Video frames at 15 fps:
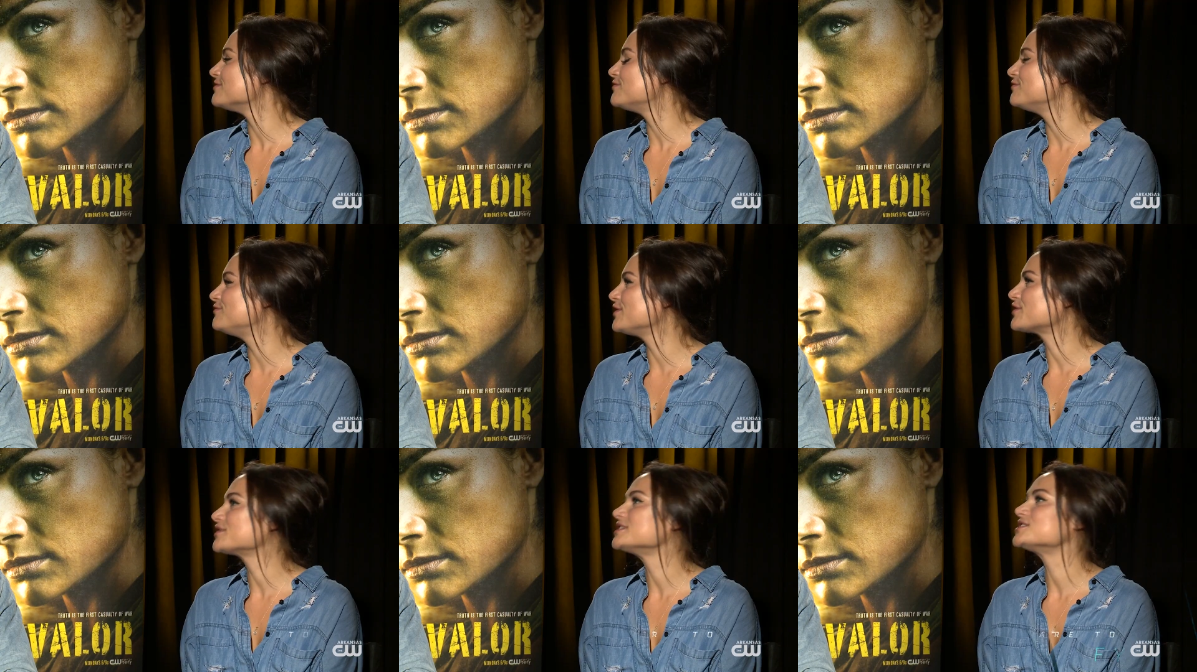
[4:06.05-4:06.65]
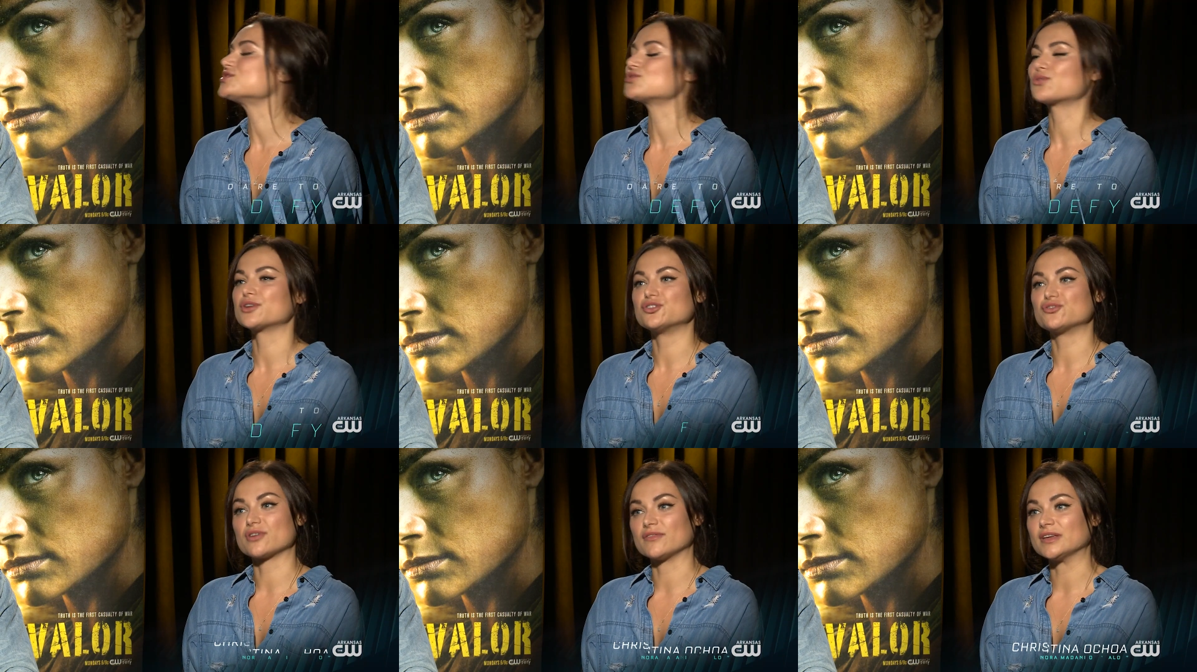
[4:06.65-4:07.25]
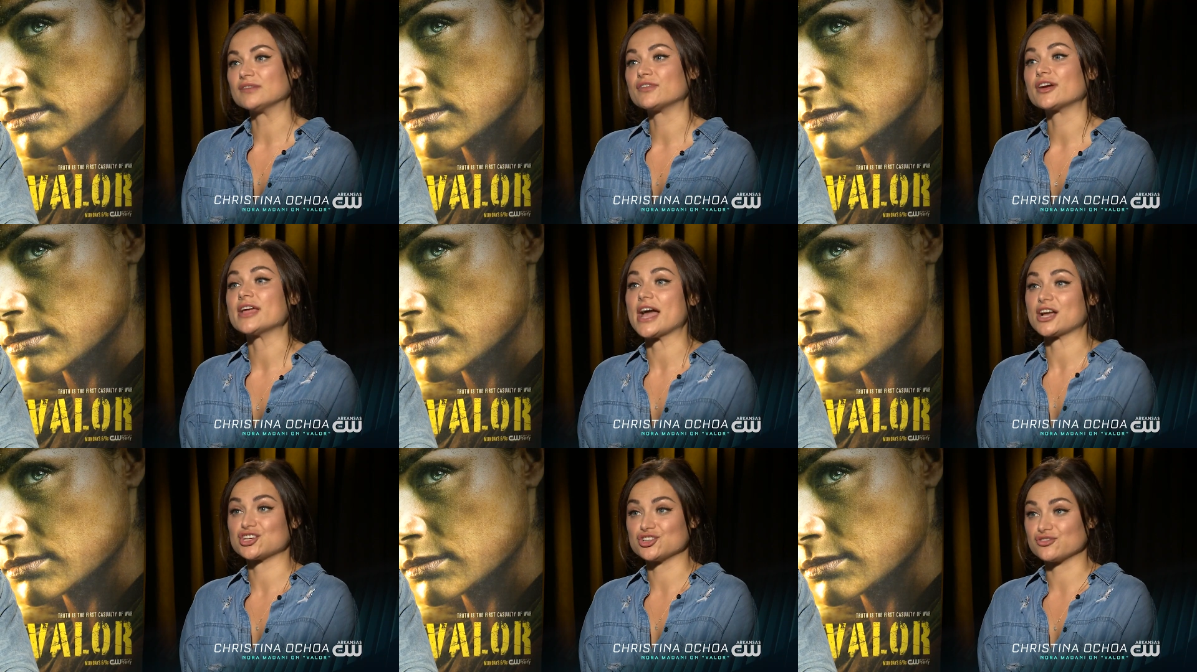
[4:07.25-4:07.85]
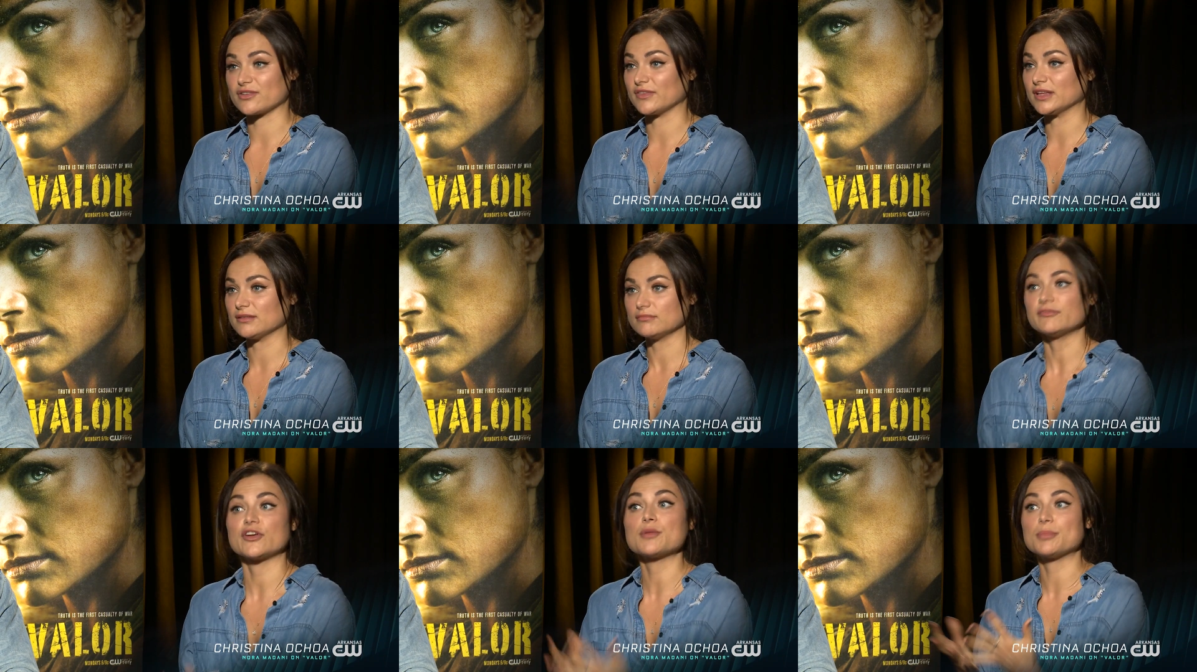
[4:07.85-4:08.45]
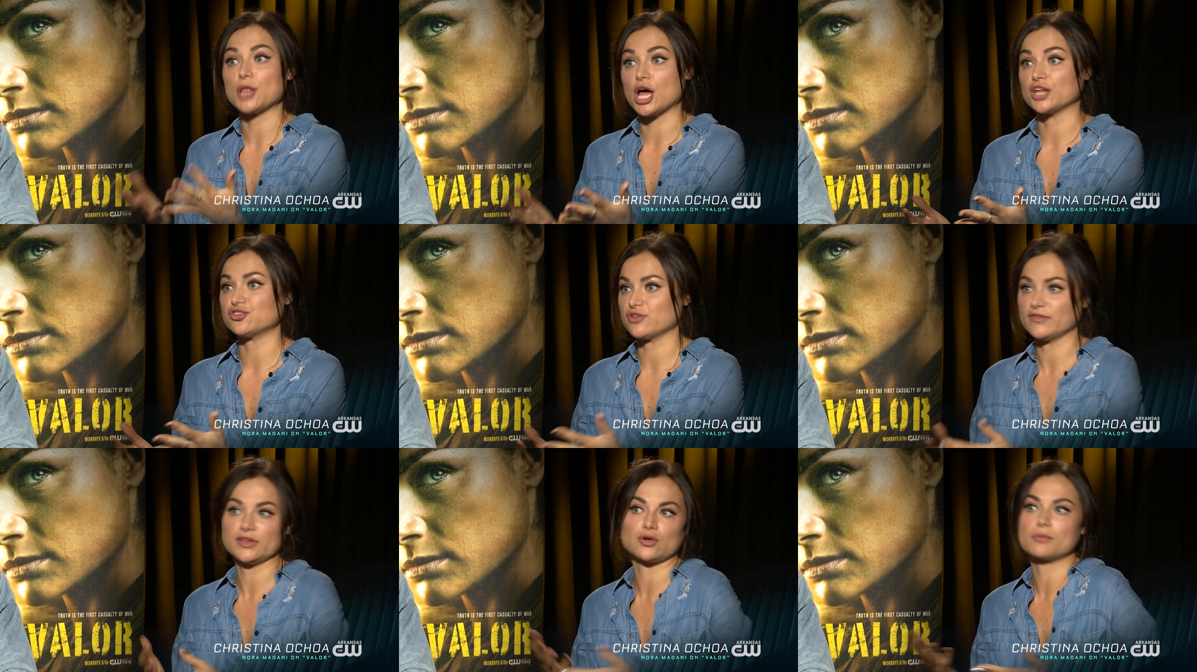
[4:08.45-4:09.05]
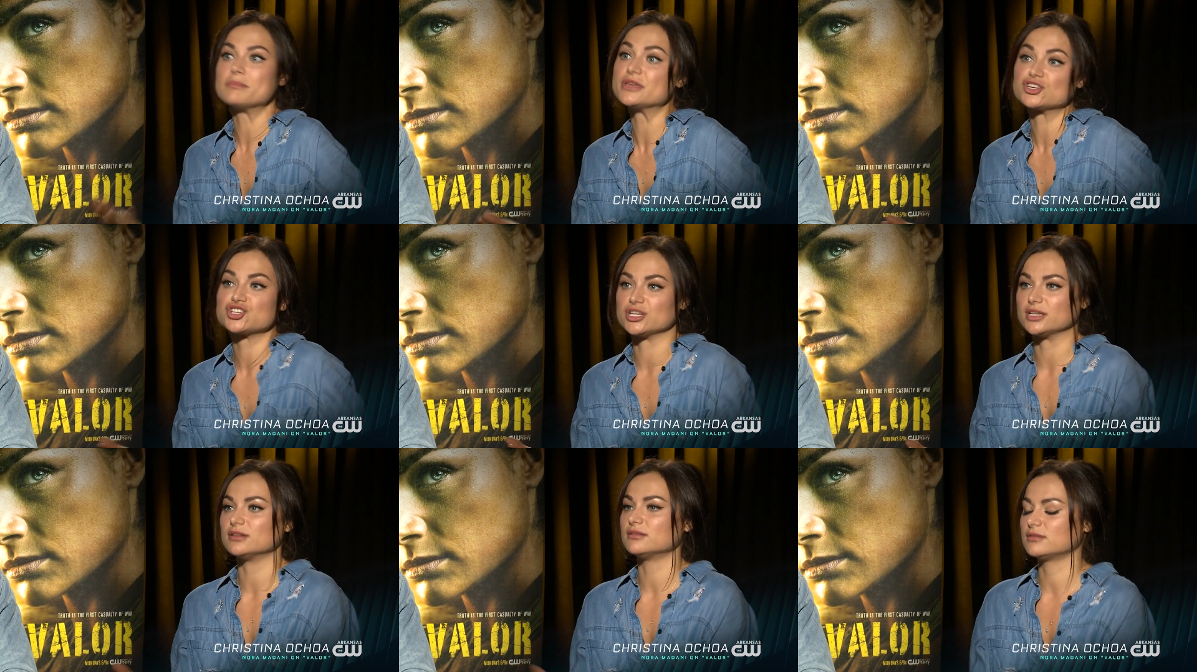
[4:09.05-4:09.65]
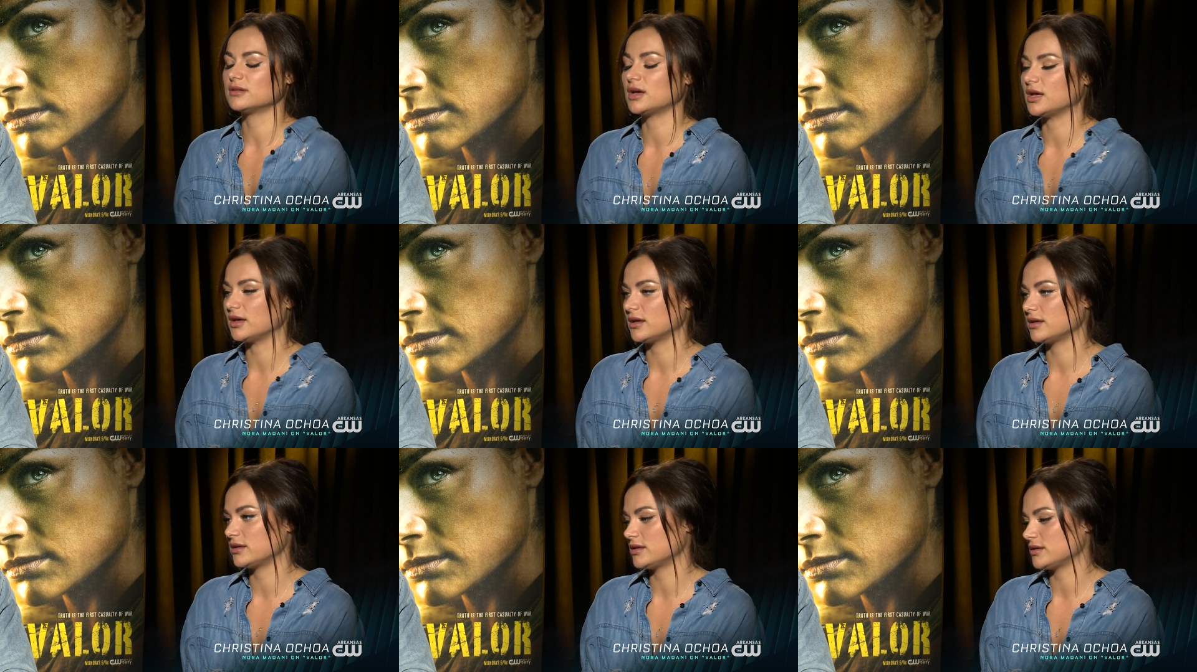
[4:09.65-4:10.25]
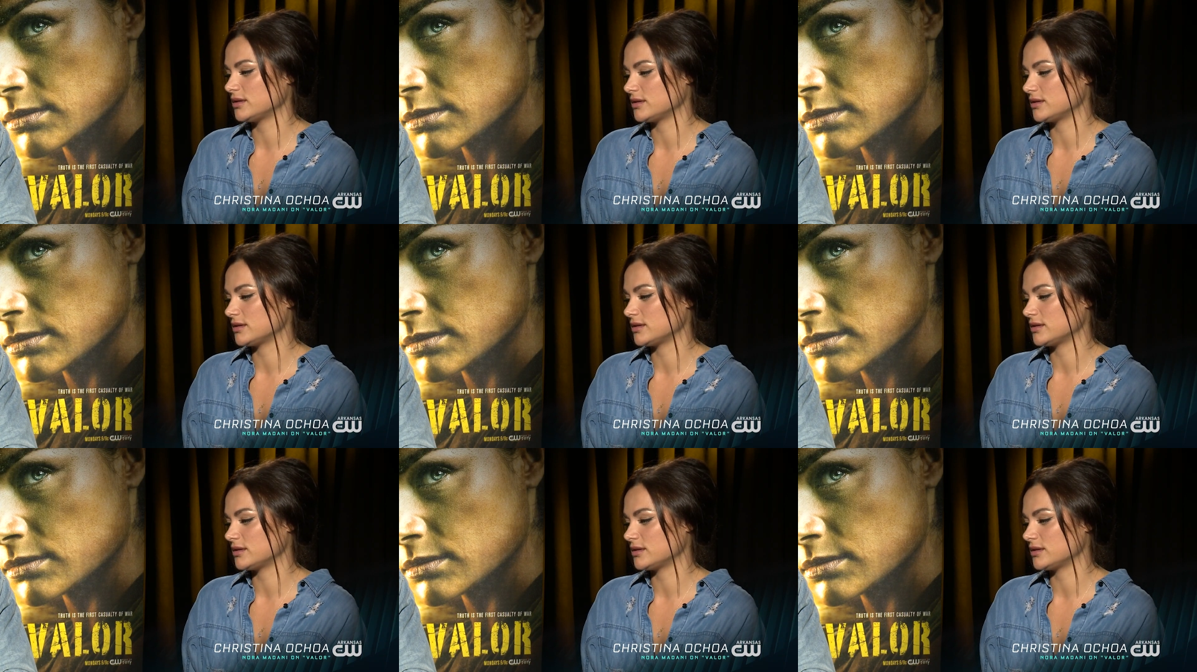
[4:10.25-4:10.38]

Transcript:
Speaker 1: very story driven, very action driven, very plot driven, or mission uh,